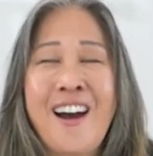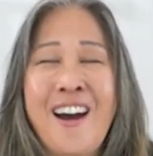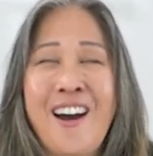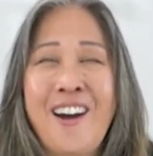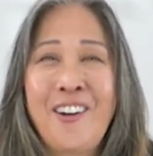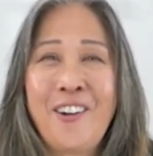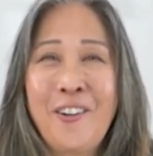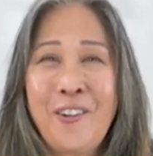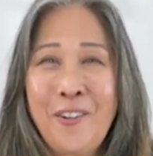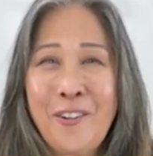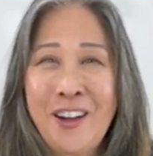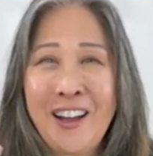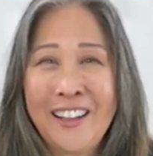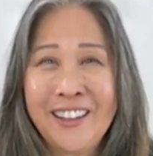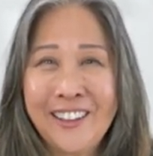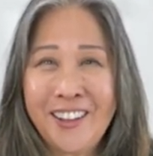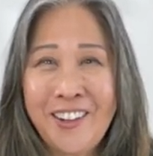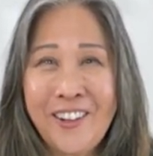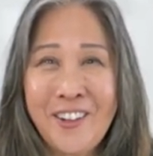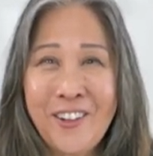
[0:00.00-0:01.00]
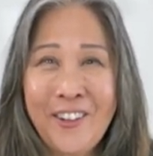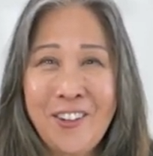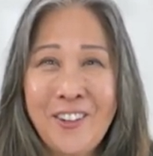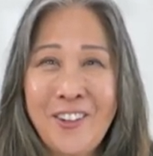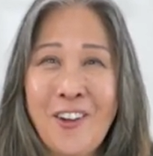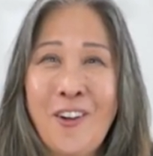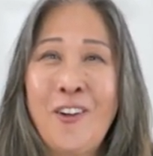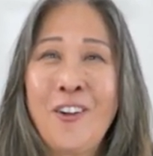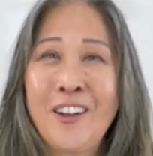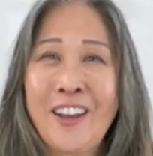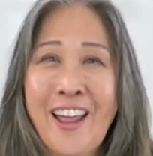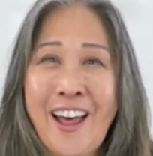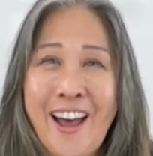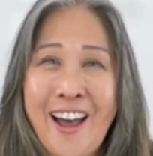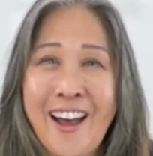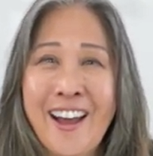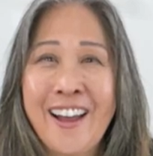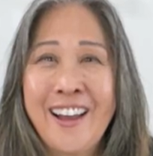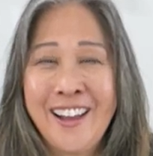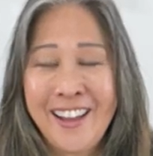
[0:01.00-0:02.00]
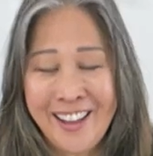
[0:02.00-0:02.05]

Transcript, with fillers: Oh, hello, hola.